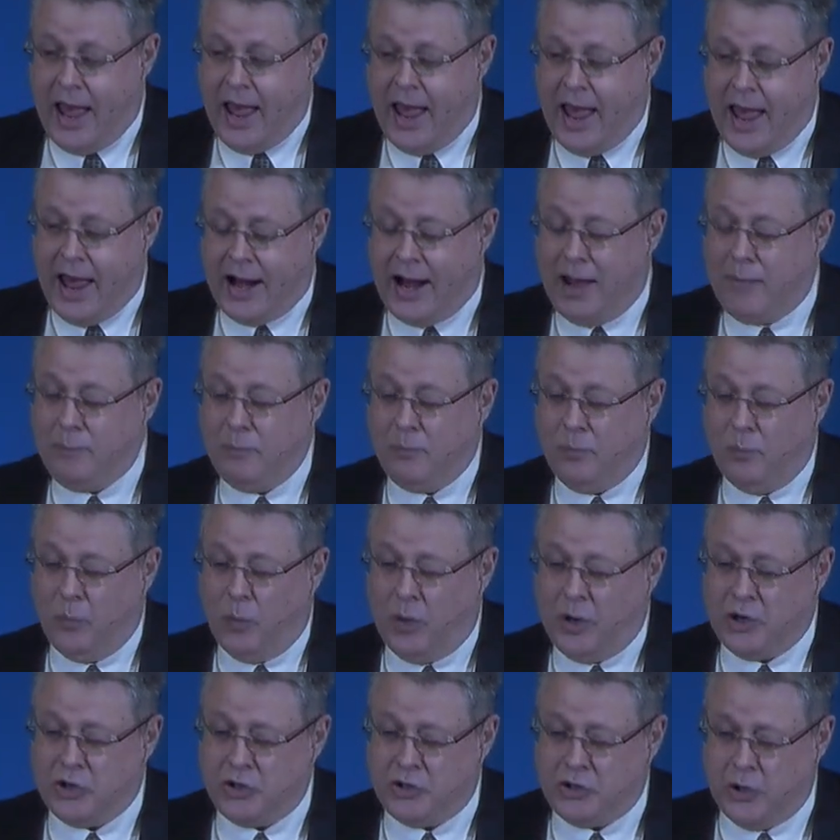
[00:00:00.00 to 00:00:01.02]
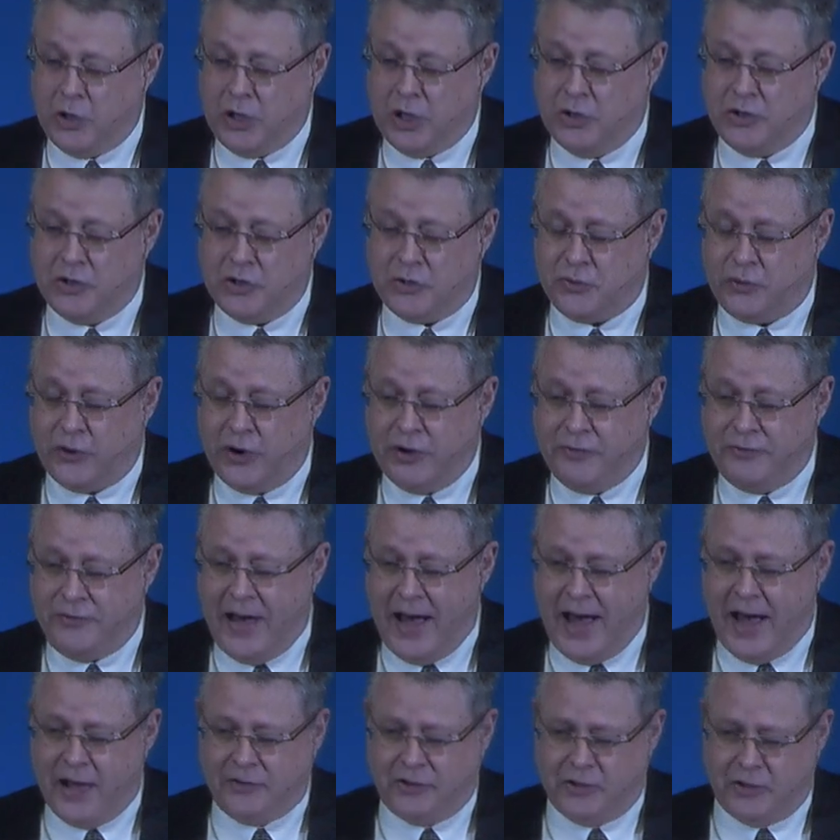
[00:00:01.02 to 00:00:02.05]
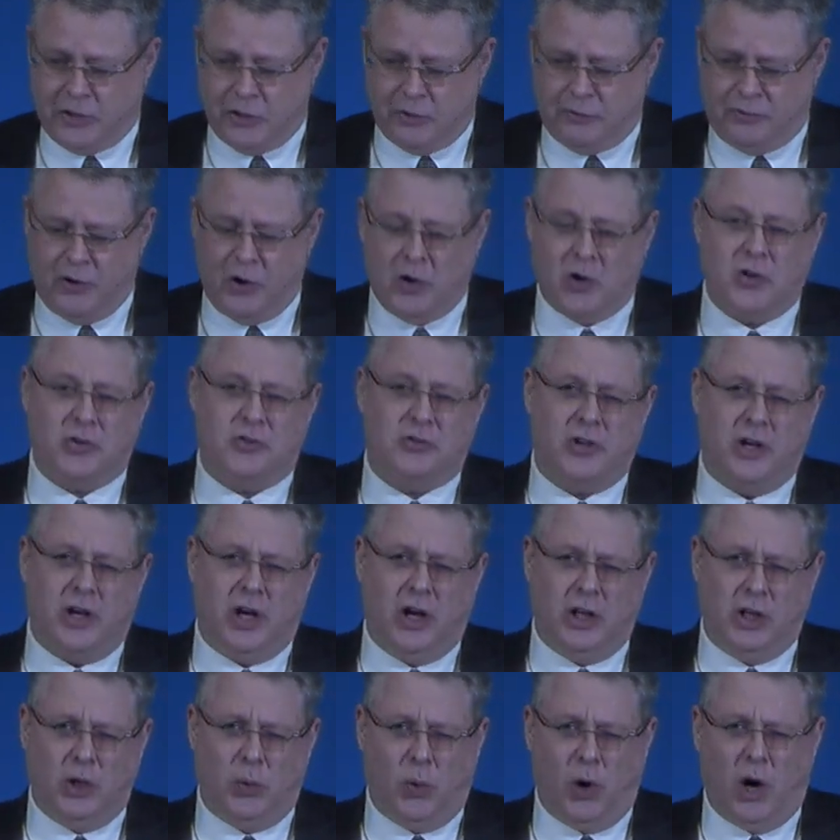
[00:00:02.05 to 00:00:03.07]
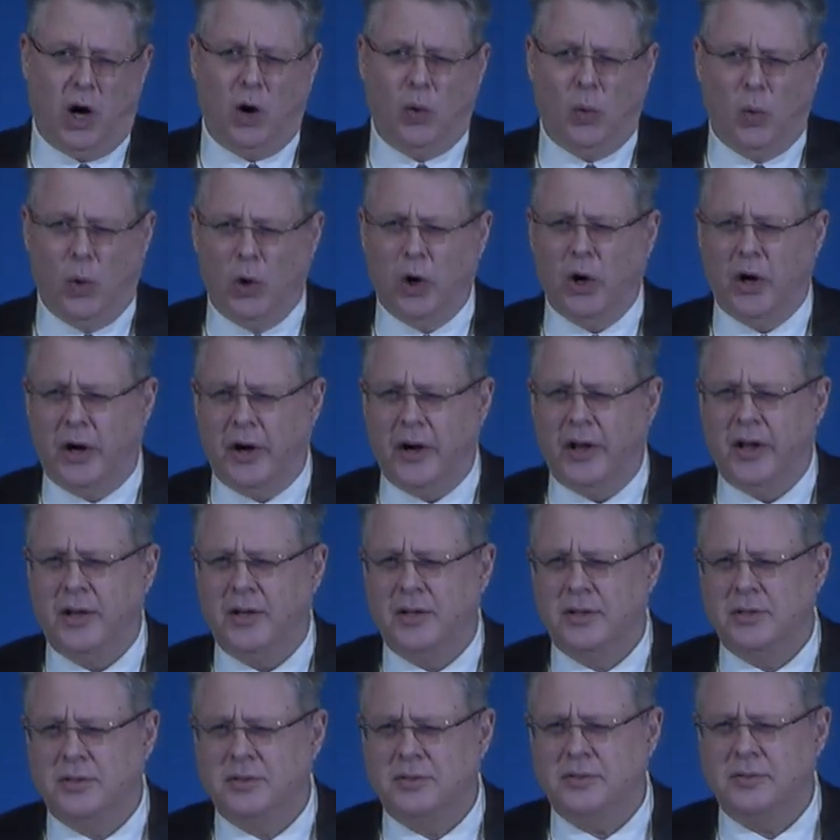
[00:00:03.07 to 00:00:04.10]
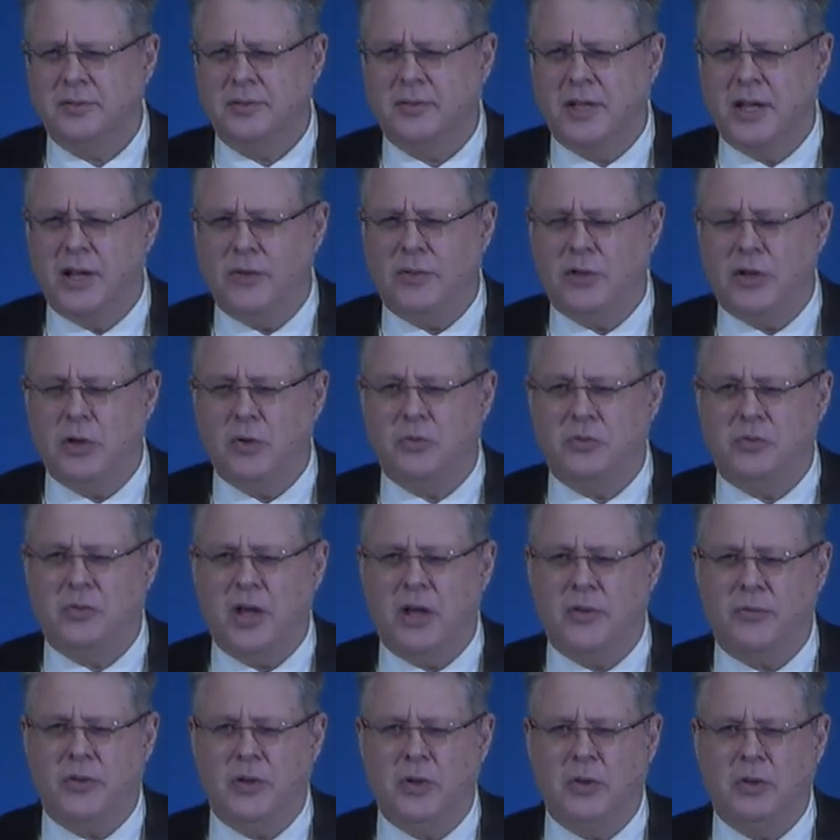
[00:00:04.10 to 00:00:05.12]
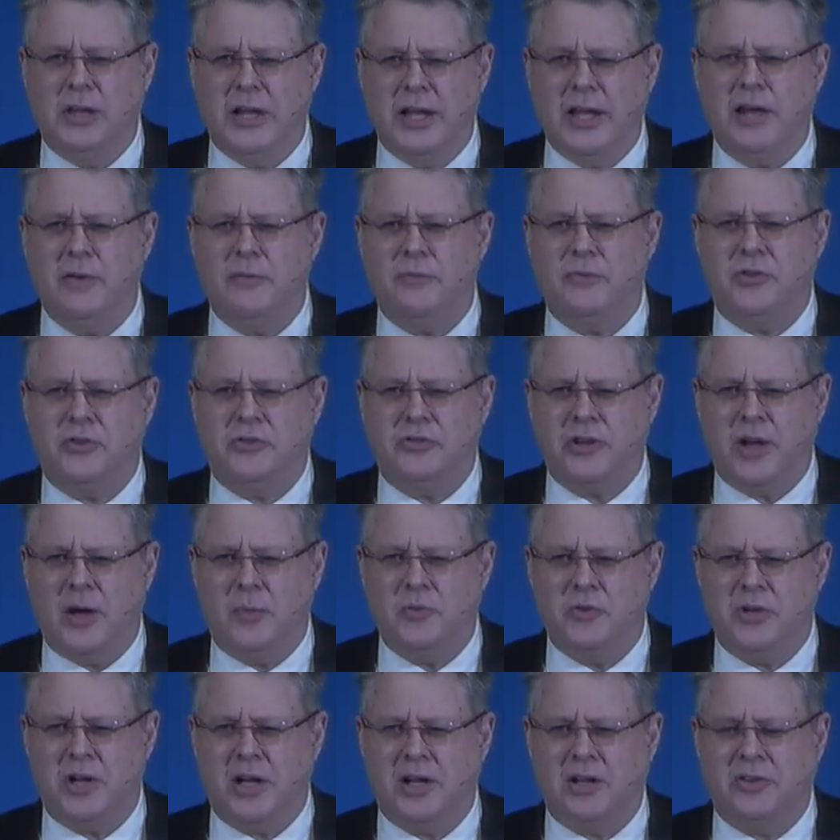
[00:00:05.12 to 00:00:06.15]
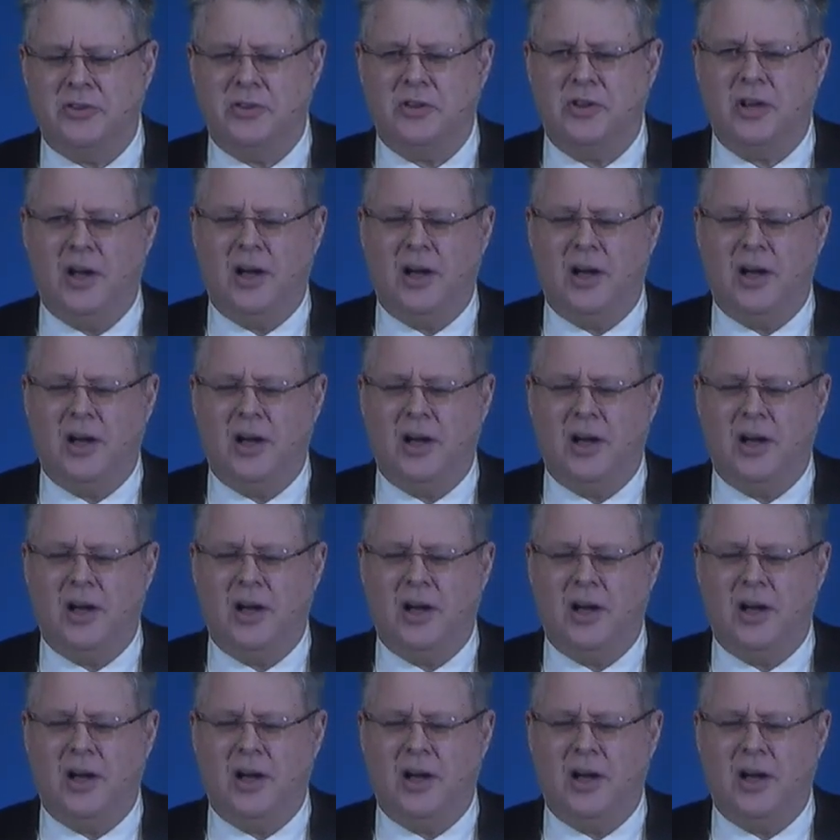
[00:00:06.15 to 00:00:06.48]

And I want to show you just very fast that they're focusing on the wrong word. If you, if you leave the subject